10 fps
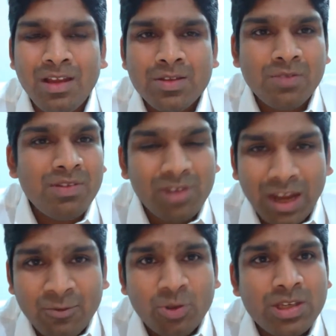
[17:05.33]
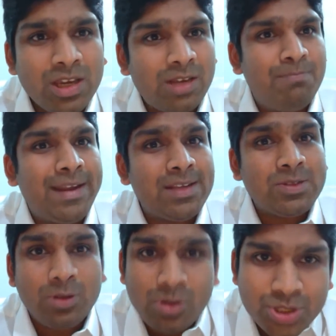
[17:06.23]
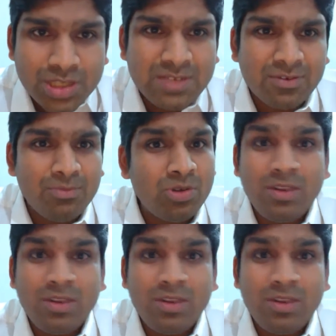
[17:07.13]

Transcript: So we would love to hear better solutions from you.